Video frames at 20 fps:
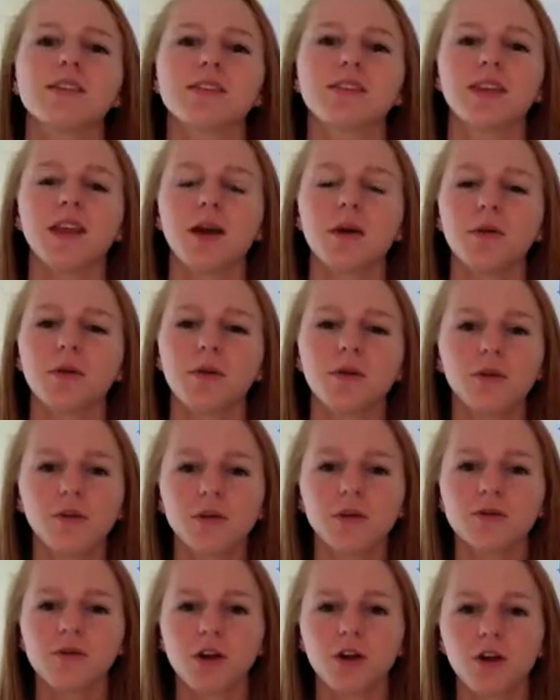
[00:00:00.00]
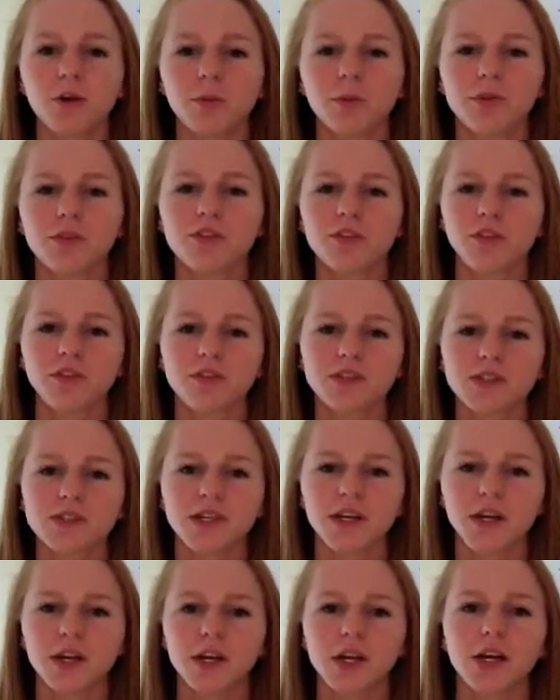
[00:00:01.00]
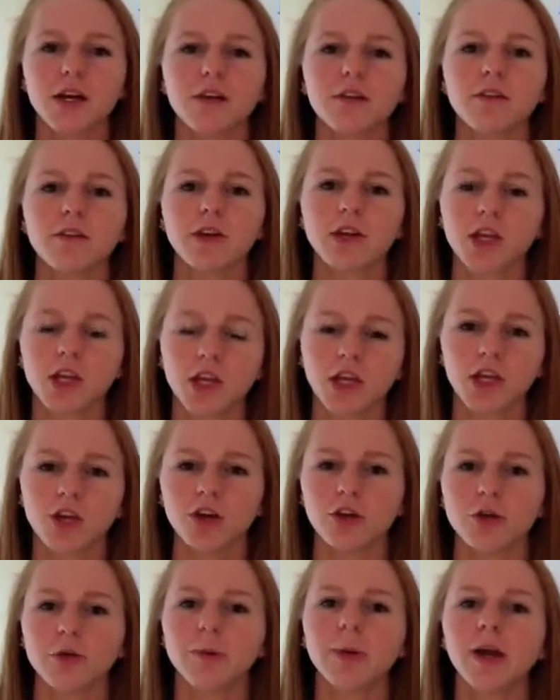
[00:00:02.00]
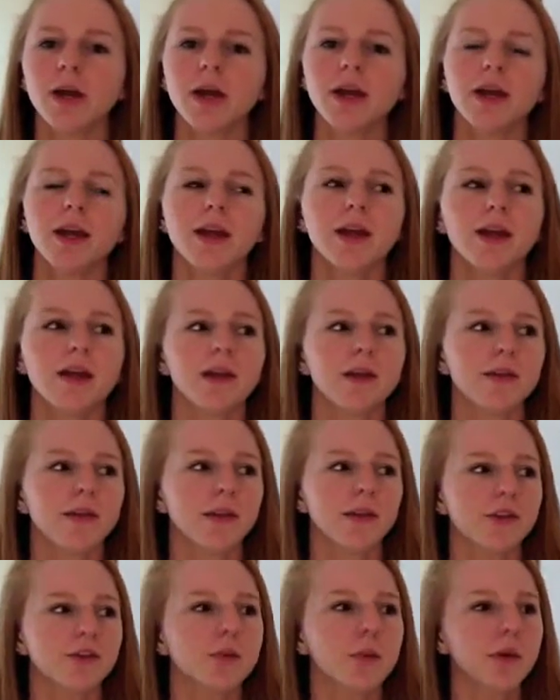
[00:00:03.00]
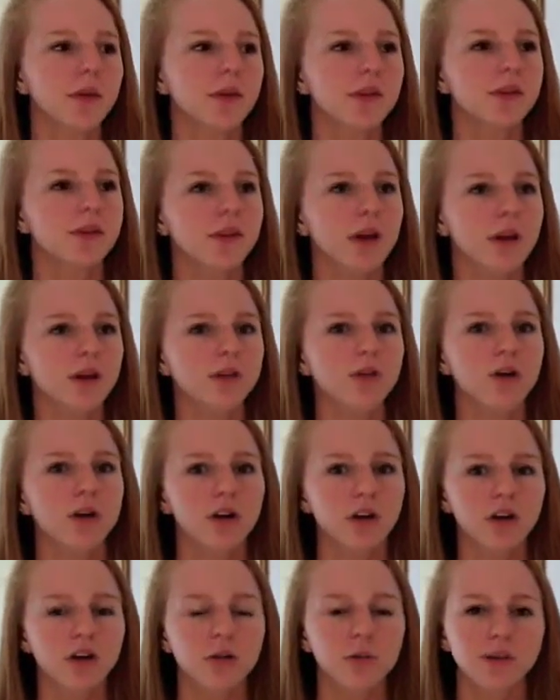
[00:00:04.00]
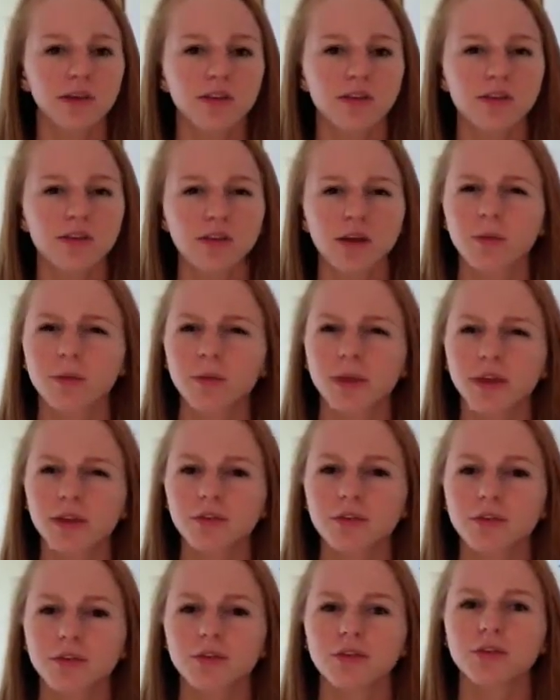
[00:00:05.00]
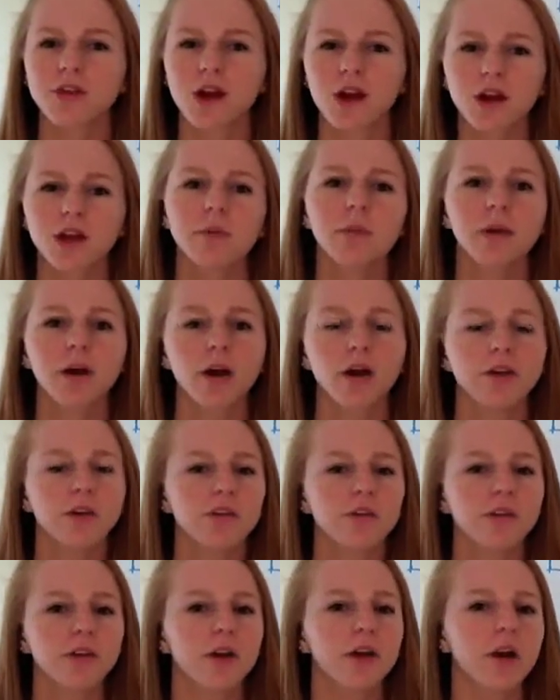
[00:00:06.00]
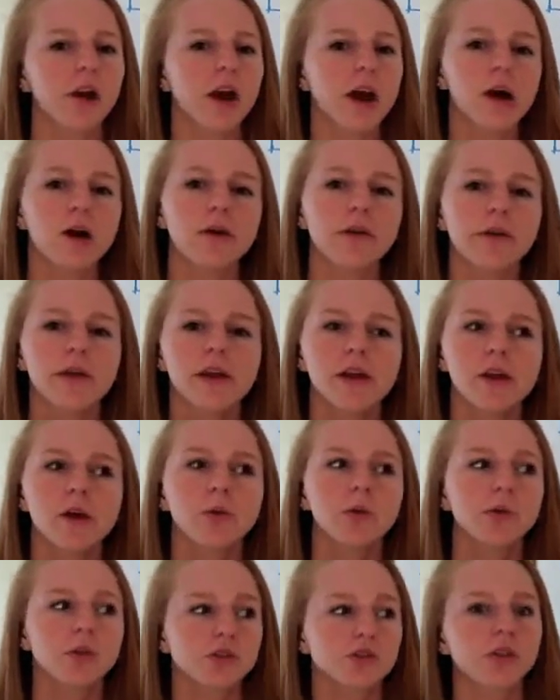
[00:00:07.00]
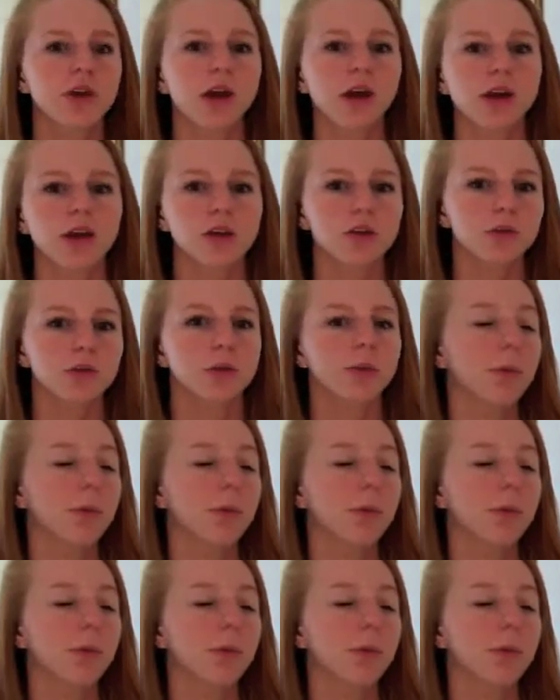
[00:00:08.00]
So now we're doing volume and surface area of a cube. And this one, the sides are all going to be the same length, so it's not going to be hard to figure out which side goes with